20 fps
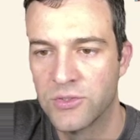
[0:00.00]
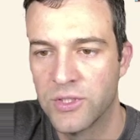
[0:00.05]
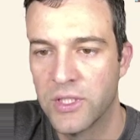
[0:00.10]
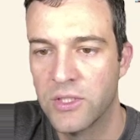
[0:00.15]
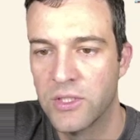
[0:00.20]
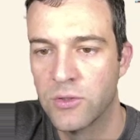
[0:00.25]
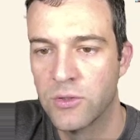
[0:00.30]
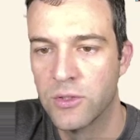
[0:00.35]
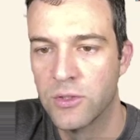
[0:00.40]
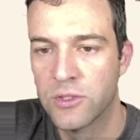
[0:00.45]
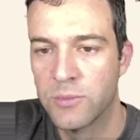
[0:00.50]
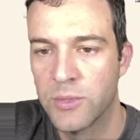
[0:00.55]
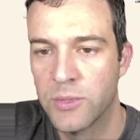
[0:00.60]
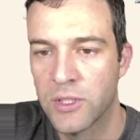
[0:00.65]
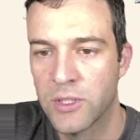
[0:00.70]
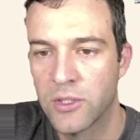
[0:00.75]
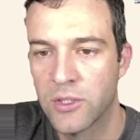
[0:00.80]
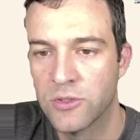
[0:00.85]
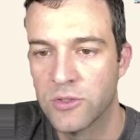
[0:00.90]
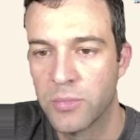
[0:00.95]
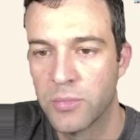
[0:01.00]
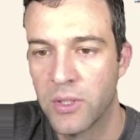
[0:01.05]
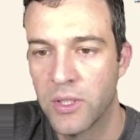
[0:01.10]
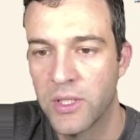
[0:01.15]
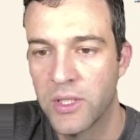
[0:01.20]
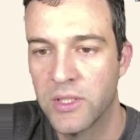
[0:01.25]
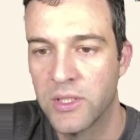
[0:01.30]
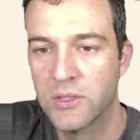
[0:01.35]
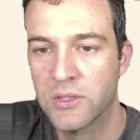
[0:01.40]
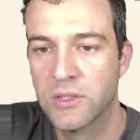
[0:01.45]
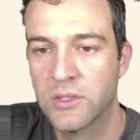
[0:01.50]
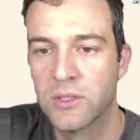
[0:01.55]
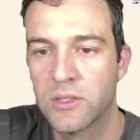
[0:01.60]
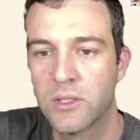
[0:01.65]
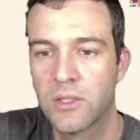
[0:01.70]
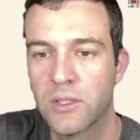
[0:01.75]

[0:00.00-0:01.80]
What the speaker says: dangerous because pilots